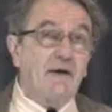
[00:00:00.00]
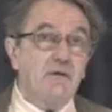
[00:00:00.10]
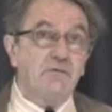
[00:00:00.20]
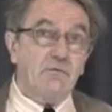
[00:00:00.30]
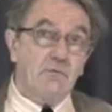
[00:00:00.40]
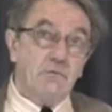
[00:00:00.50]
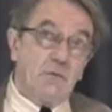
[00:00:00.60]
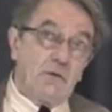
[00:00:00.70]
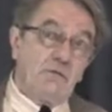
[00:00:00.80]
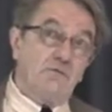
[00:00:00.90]
banners
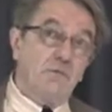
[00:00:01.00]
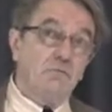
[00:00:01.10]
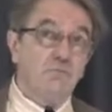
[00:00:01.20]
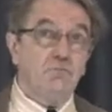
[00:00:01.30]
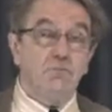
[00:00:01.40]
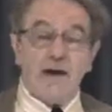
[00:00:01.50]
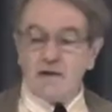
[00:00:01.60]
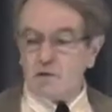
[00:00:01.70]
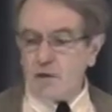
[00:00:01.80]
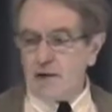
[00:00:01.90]
in the
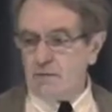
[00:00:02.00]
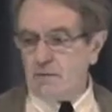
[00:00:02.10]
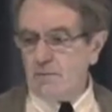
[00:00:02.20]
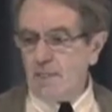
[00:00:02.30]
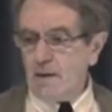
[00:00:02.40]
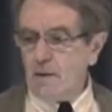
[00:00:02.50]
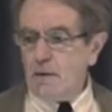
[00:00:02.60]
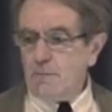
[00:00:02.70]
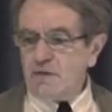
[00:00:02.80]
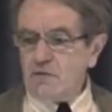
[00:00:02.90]
background.
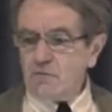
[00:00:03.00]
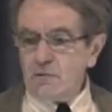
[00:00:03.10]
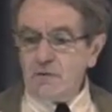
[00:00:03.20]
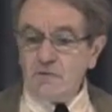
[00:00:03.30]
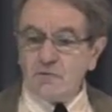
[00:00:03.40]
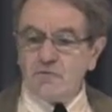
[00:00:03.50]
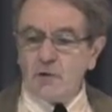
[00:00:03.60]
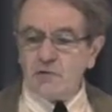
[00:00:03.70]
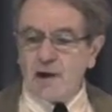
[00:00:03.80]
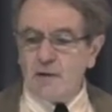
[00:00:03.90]
But in the
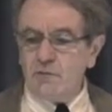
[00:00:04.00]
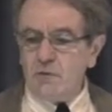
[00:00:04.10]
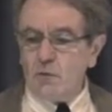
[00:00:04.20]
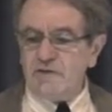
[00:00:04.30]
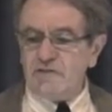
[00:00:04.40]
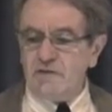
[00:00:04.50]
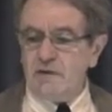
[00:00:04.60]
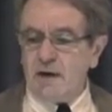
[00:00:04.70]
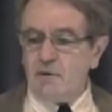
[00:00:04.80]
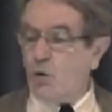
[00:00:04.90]
foreground, we
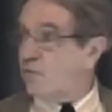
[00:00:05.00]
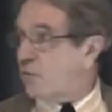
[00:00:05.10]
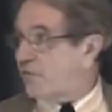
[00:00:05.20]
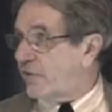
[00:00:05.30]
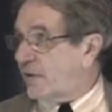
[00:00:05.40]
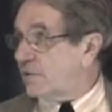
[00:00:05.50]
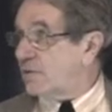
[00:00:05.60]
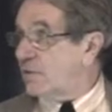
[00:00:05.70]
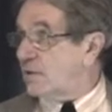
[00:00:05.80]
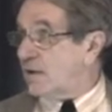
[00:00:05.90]
see an
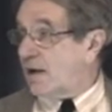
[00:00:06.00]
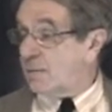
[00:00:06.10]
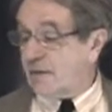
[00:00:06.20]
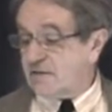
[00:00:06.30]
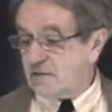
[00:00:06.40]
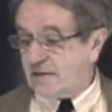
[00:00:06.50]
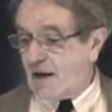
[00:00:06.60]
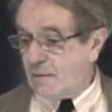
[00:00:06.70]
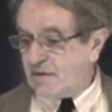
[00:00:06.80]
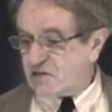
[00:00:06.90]
overfilled garbage,
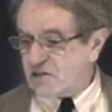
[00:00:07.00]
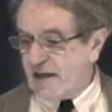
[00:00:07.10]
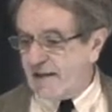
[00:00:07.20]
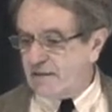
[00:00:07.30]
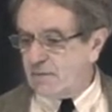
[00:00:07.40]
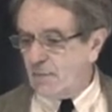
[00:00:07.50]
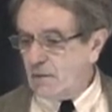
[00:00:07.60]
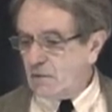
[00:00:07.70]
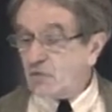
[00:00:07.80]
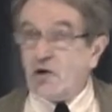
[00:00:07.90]
garbage can,
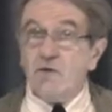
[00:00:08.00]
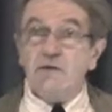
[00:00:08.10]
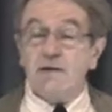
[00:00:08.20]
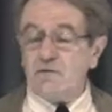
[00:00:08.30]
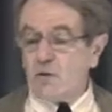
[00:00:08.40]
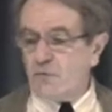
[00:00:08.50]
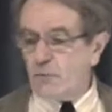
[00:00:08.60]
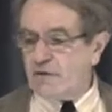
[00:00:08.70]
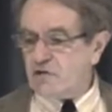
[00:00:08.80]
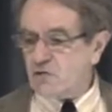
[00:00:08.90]
the content
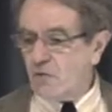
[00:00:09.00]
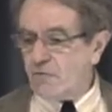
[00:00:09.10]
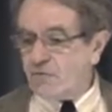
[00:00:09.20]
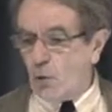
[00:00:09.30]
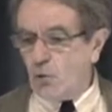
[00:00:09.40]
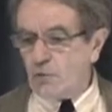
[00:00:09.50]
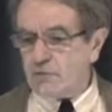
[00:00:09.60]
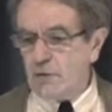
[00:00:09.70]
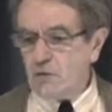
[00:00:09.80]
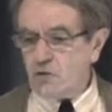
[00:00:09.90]
of which
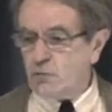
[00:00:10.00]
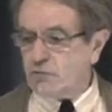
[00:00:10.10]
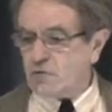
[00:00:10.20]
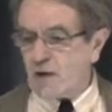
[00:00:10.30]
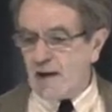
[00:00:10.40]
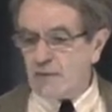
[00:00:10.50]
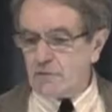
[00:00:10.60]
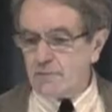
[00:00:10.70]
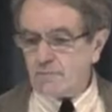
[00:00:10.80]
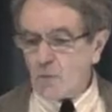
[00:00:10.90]
falls to the
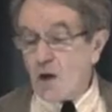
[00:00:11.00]
ground.